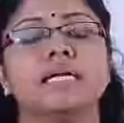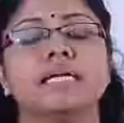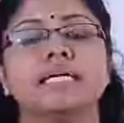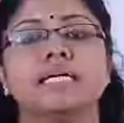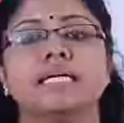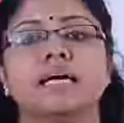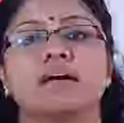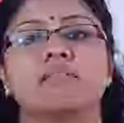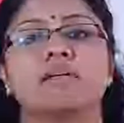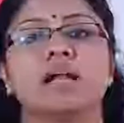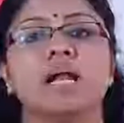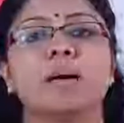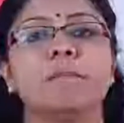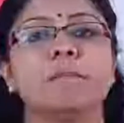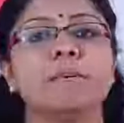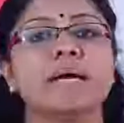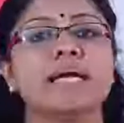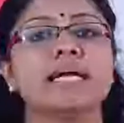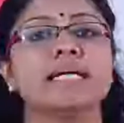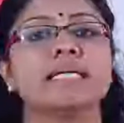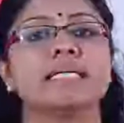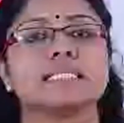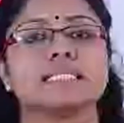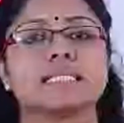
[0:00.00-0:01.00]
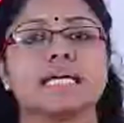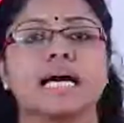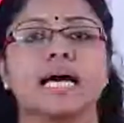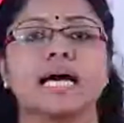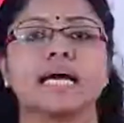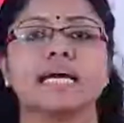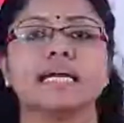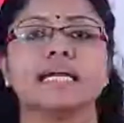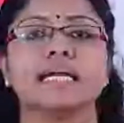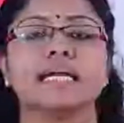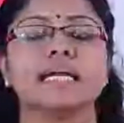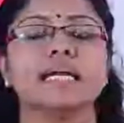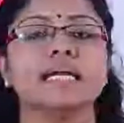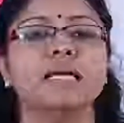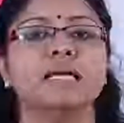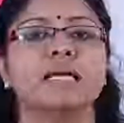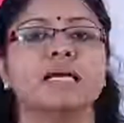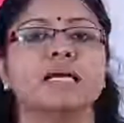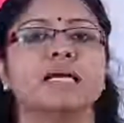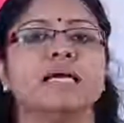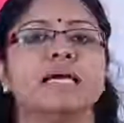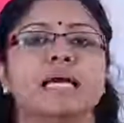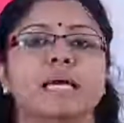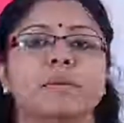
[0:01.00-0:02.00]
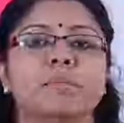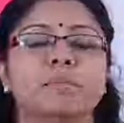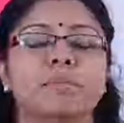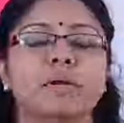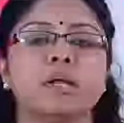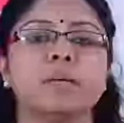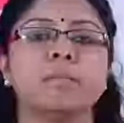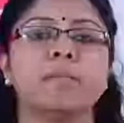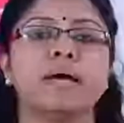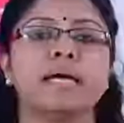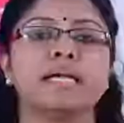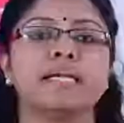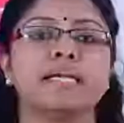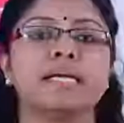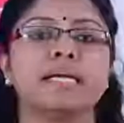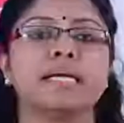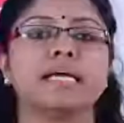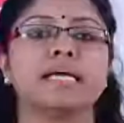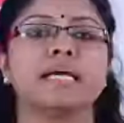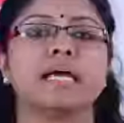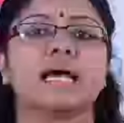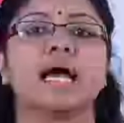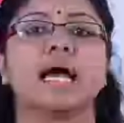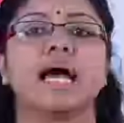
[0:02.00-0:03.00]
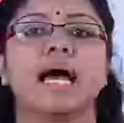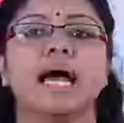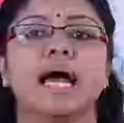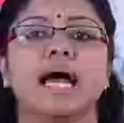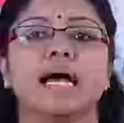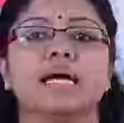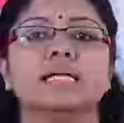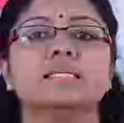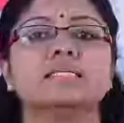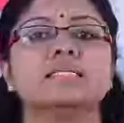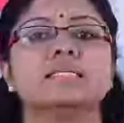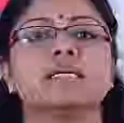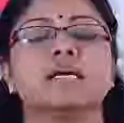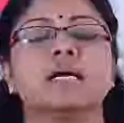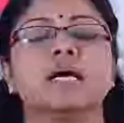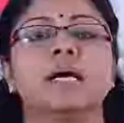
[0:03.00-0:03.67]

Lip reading: developing, designing, implementing and